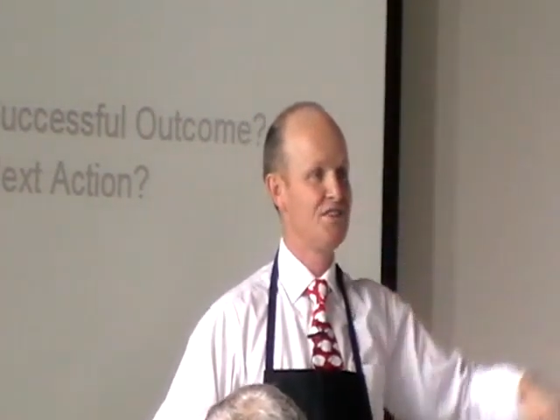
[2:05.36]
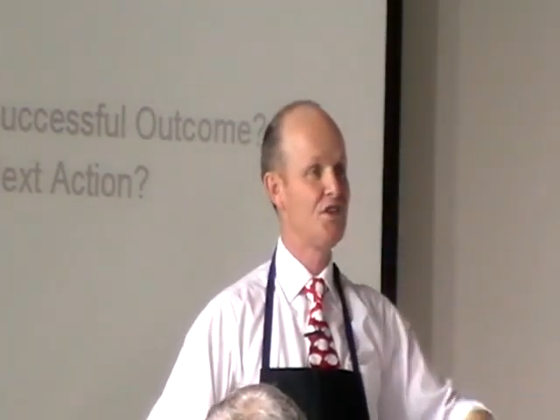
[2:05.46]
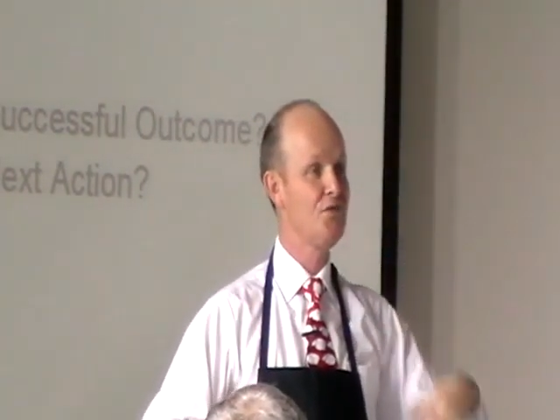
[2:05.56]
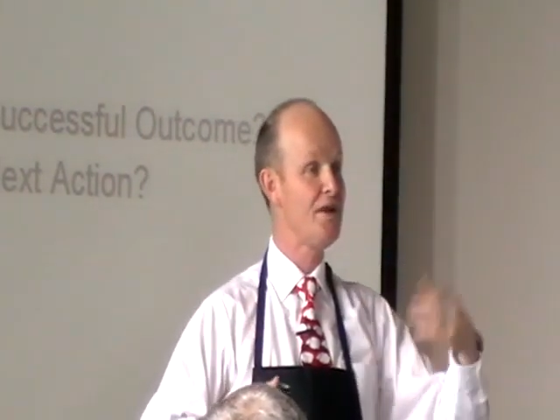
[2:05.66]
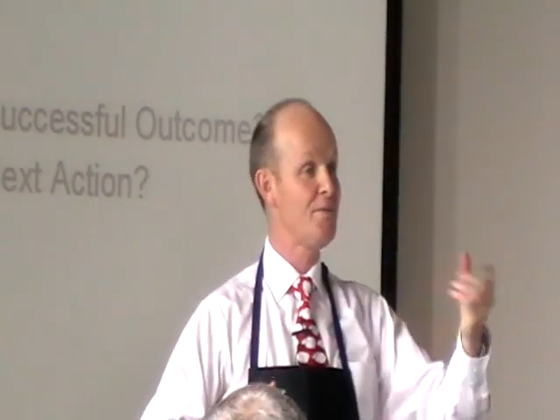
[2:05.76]

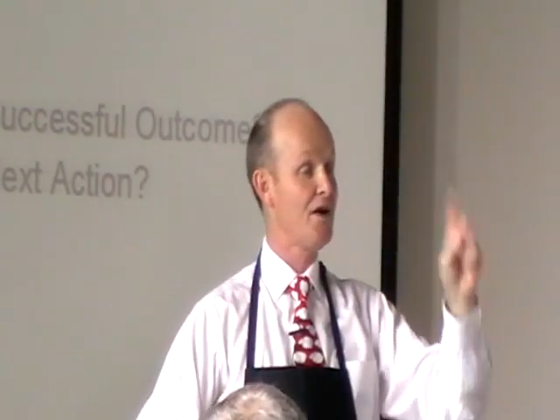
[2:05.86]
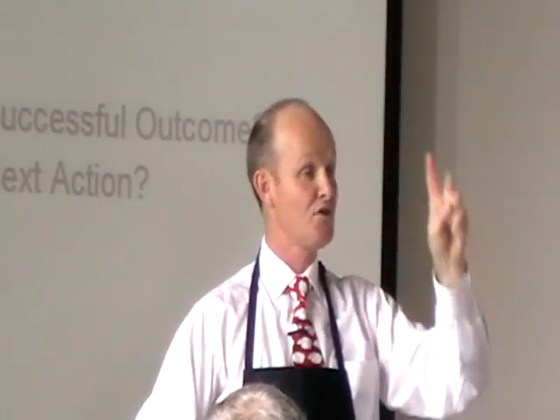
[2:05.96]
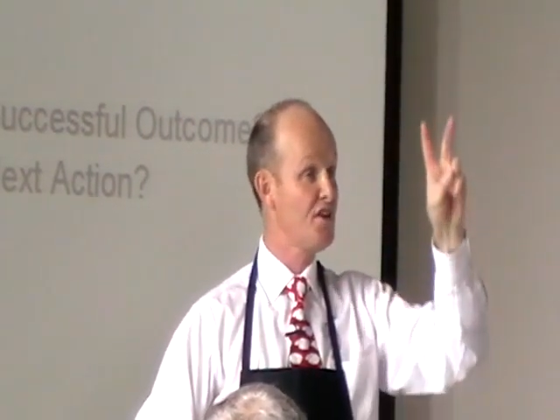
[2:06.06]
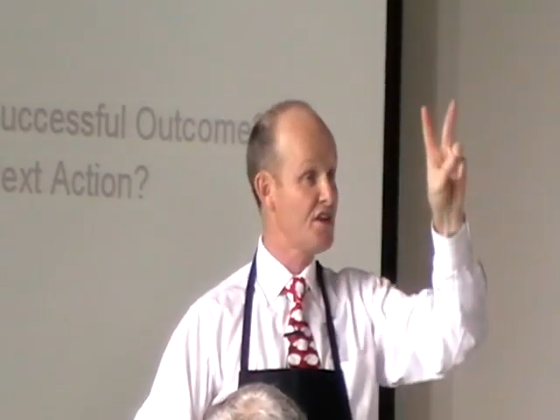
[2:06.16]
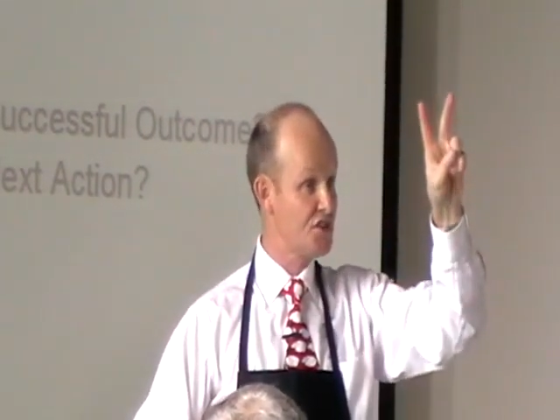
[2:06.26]
Two
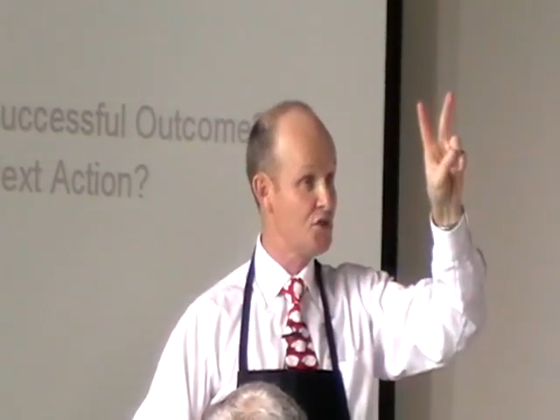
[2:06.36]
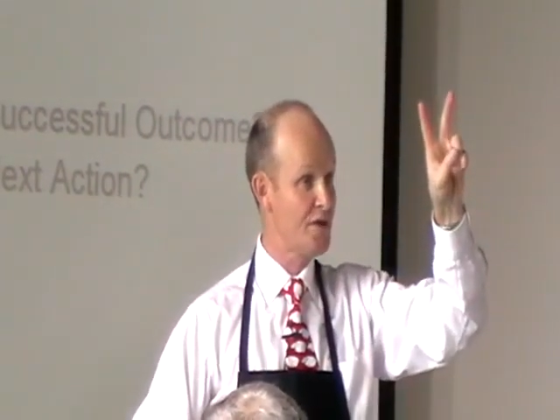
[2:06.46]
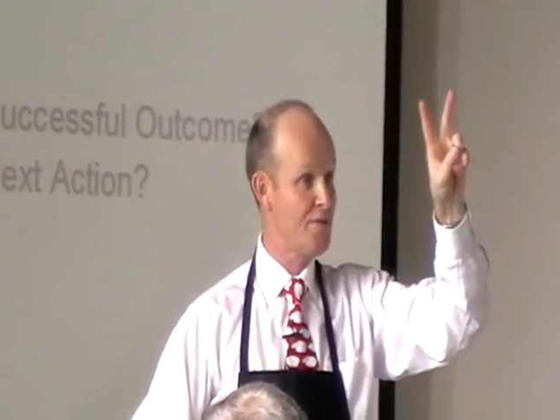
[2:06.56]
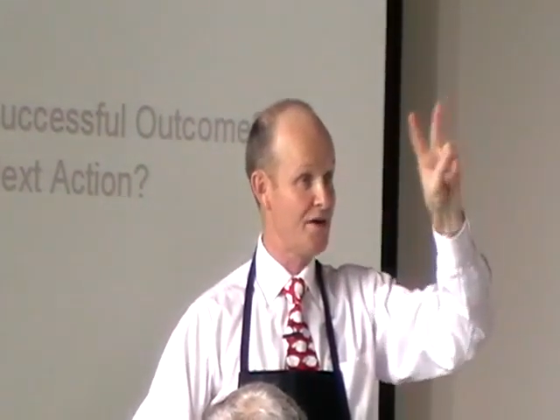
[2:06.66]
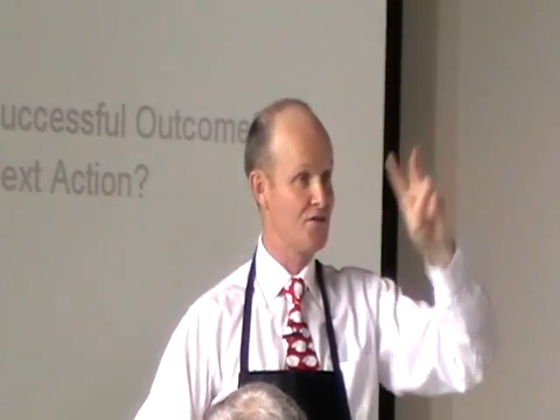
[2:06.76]
emails. We've only got 2
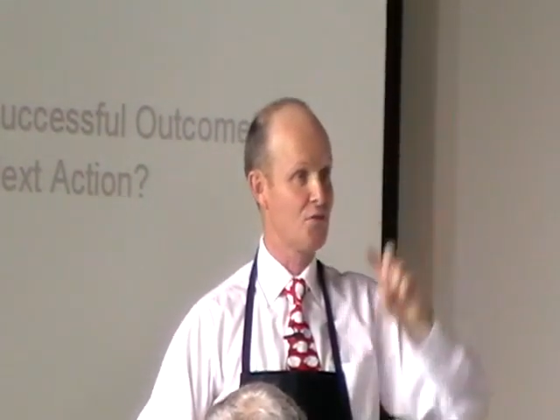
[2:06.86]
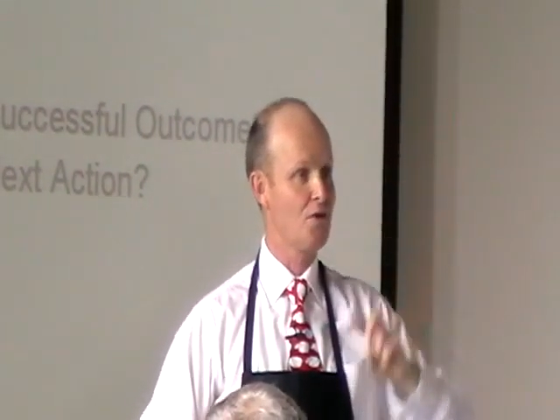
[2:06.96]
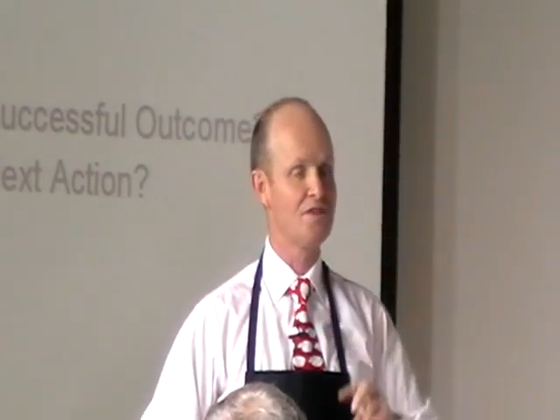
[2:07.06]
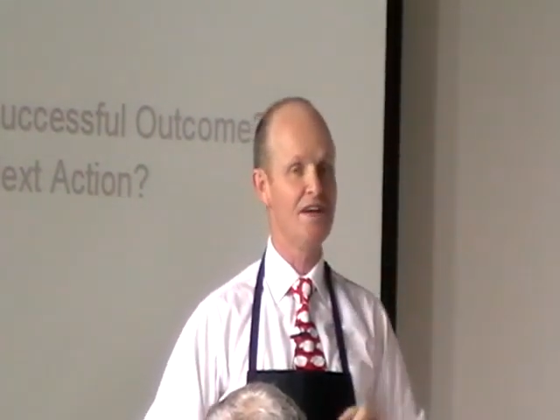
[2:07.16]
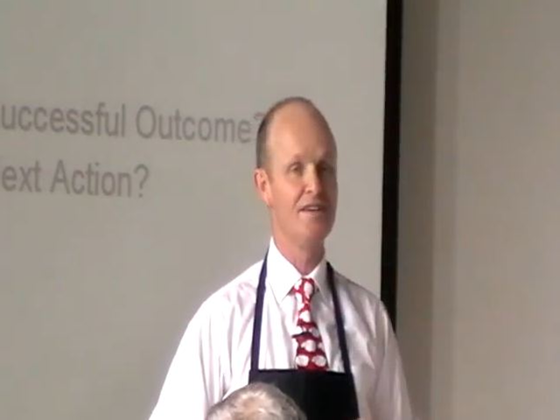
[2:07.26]
emails.
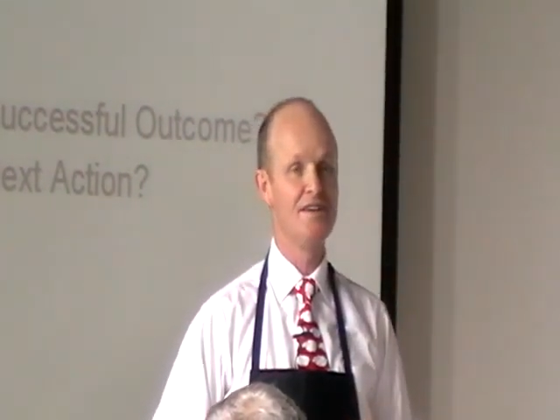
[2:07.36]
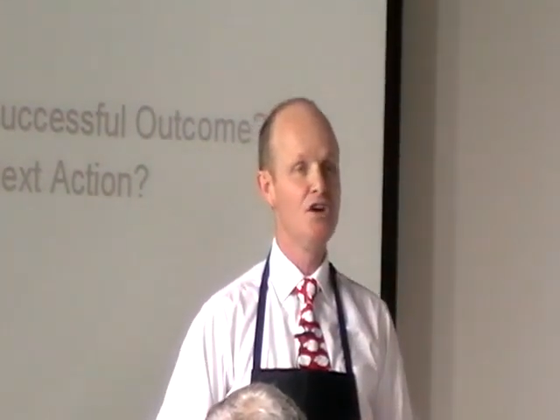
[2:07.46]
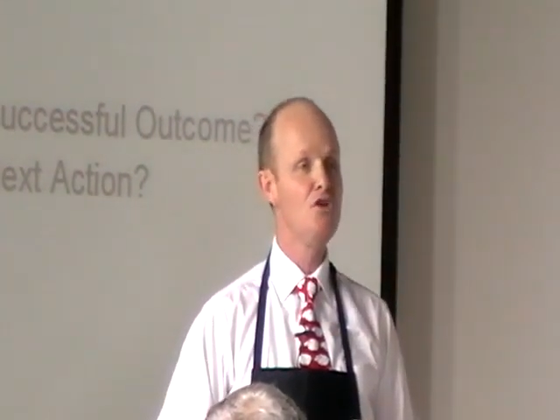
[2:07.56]
Well done.